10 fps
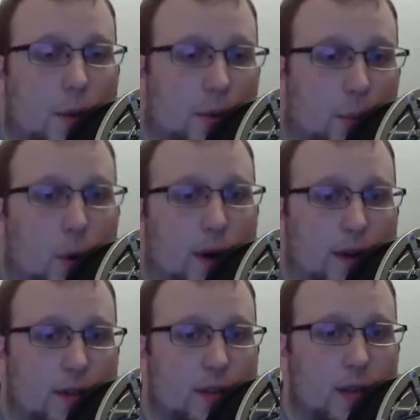But the point
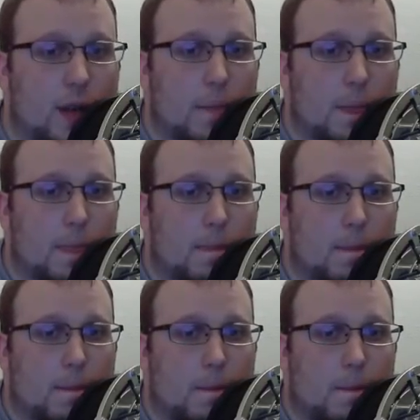is,
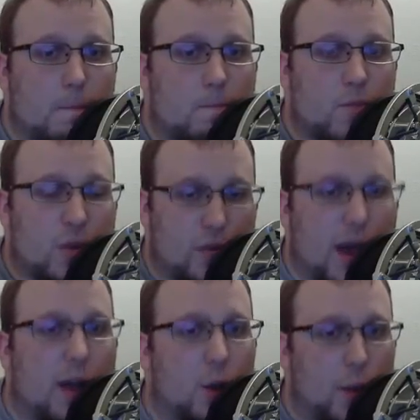
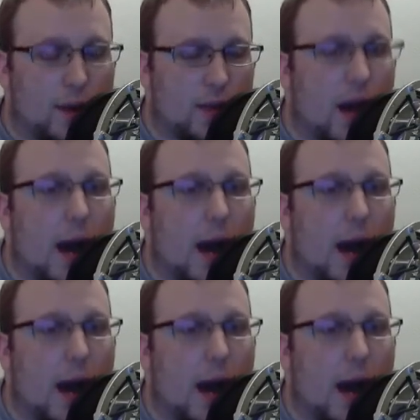devaluing the